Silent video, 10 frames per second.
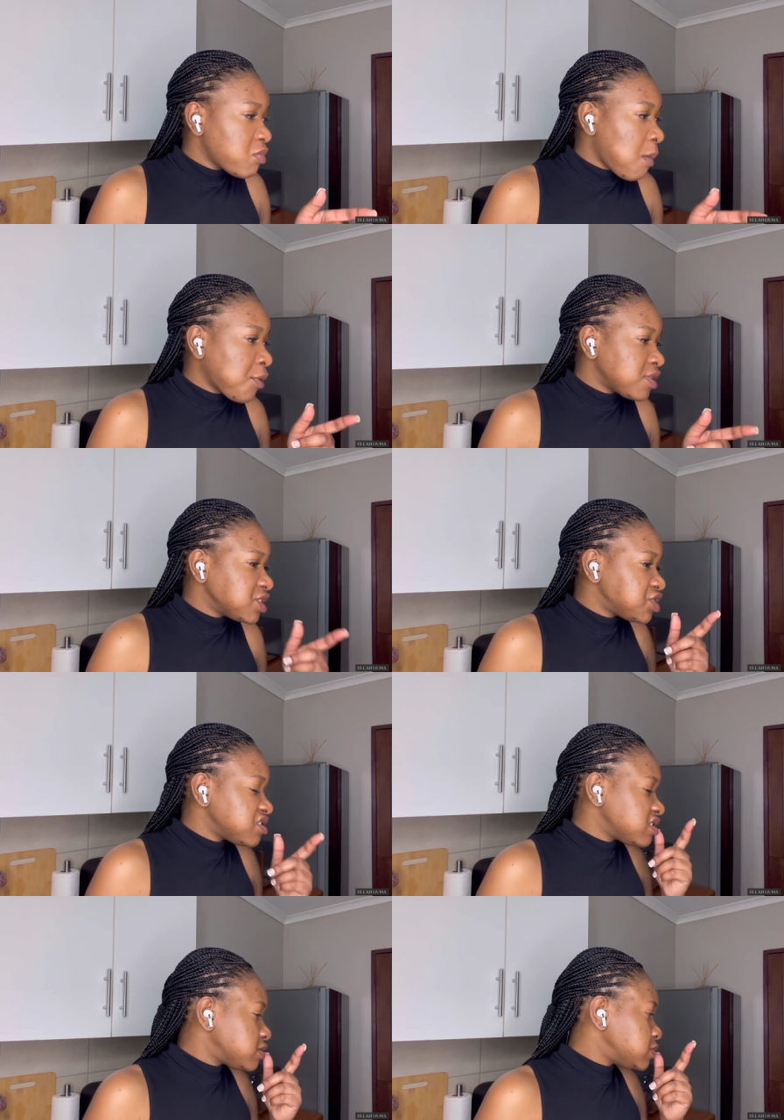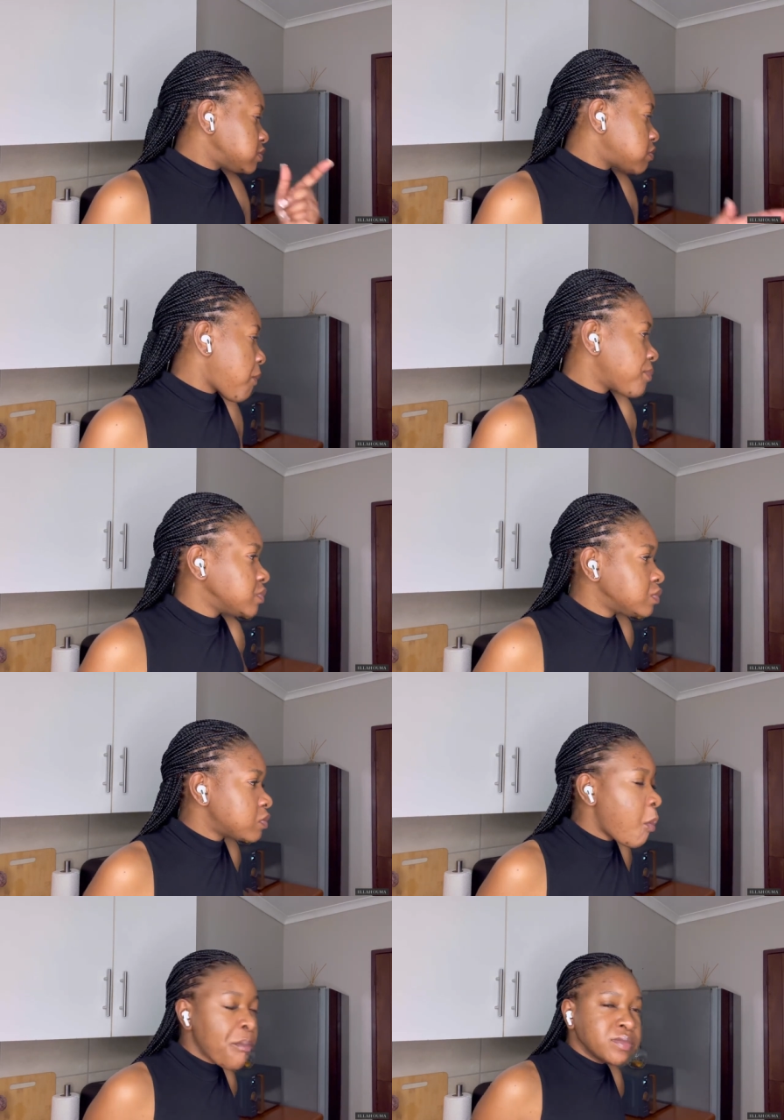I'm going to search. Ferguson and
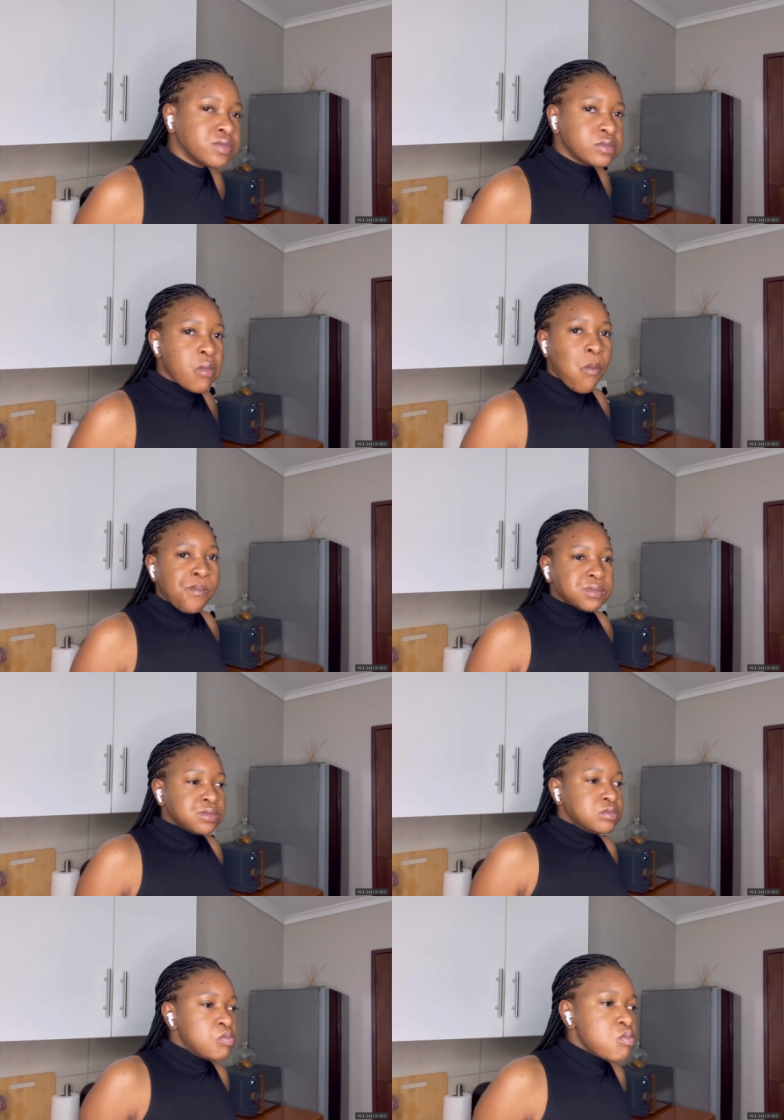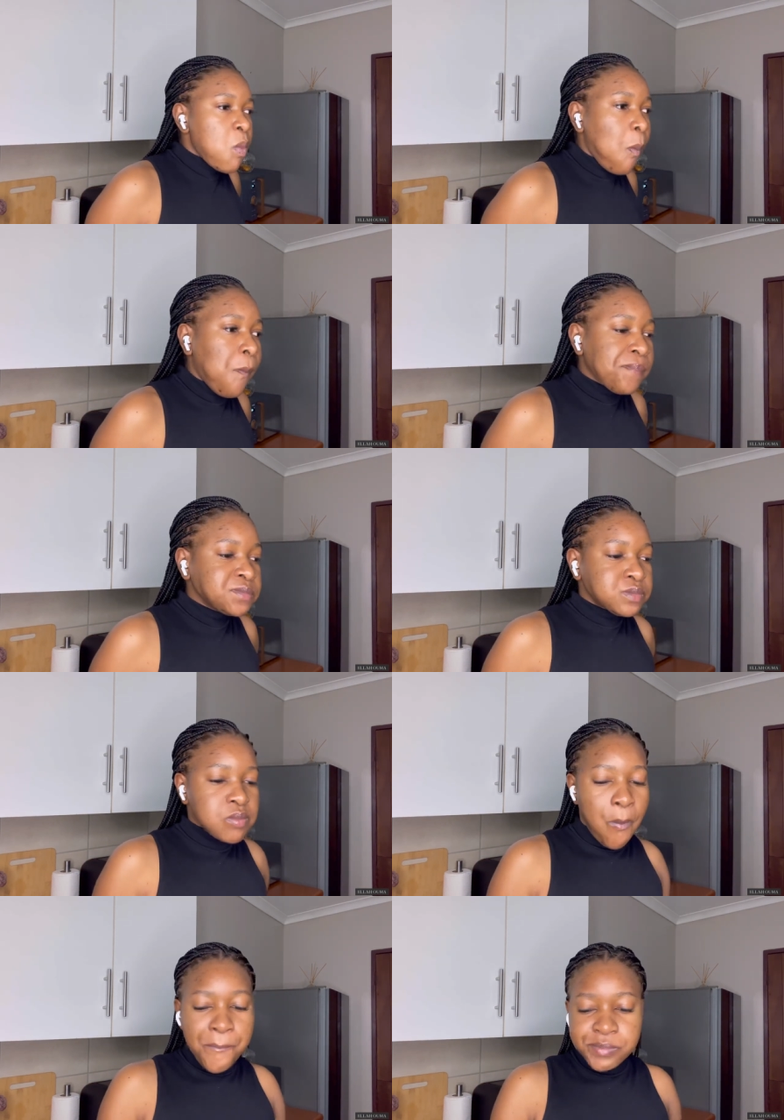Van Hecke, and then it's the latter that it
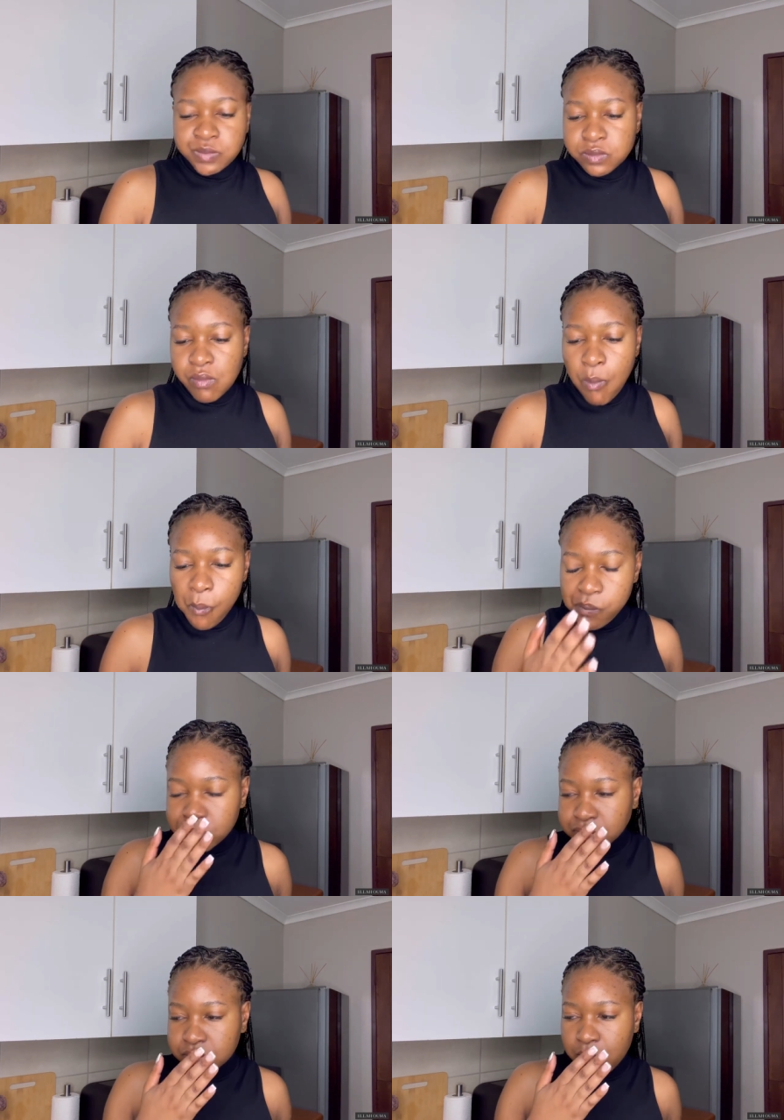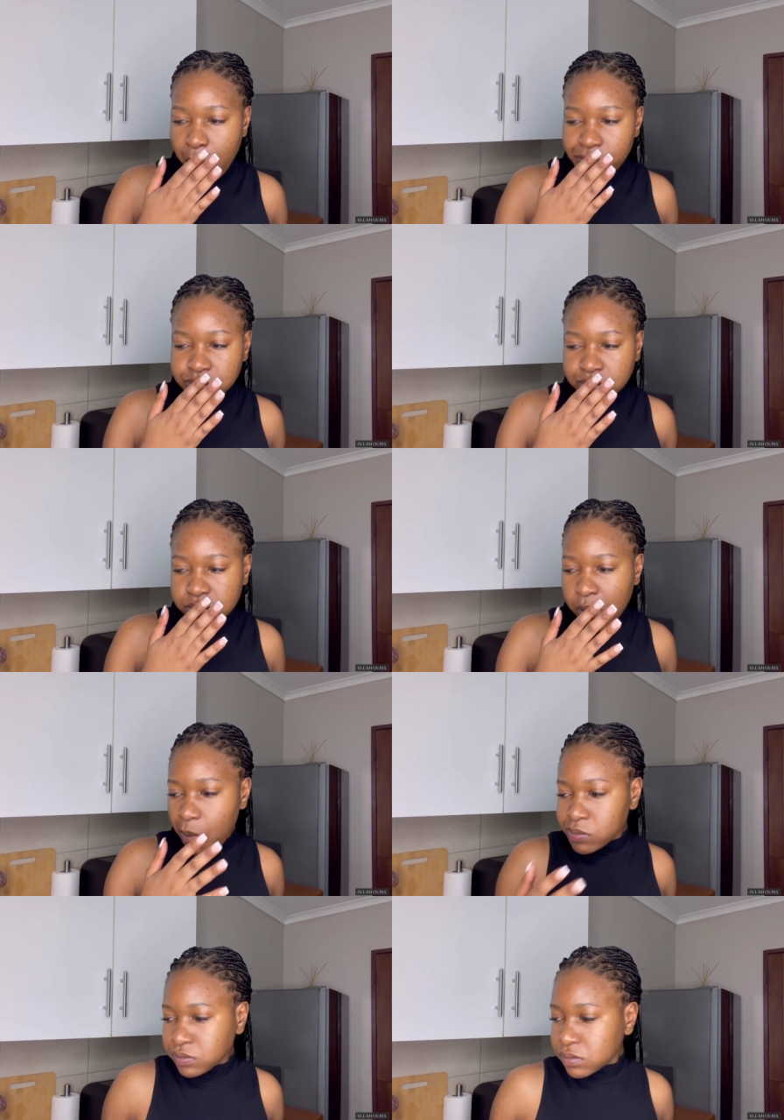strikes.
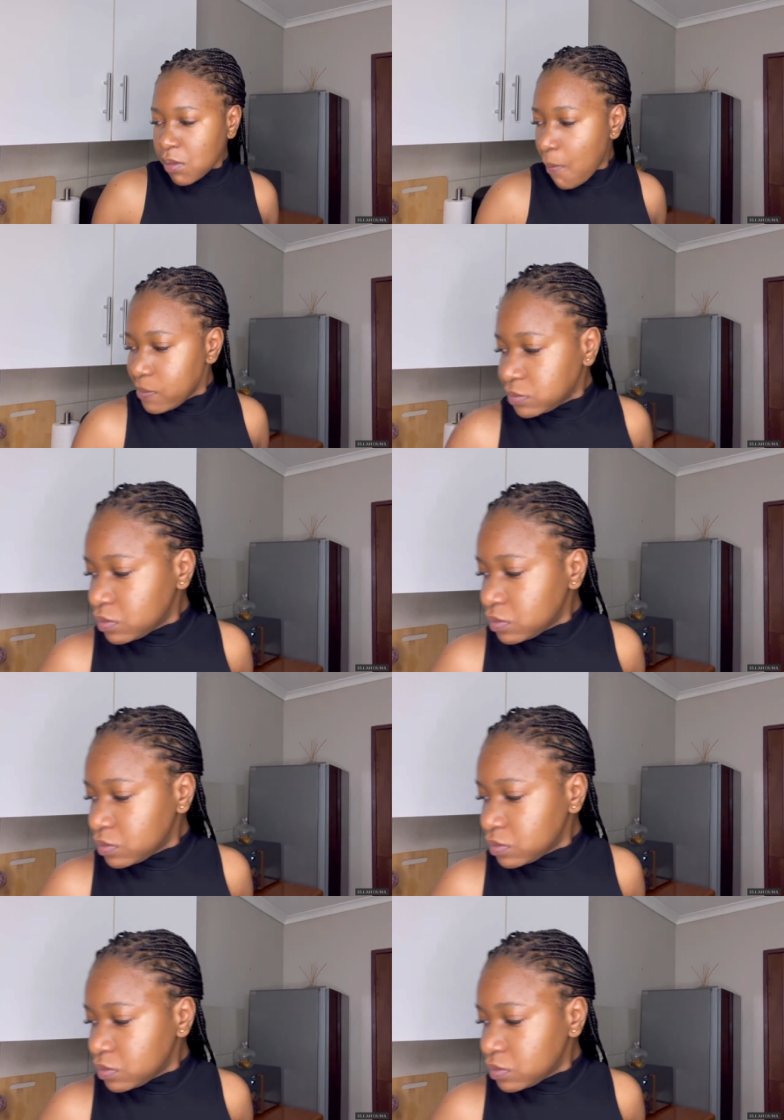Reversal.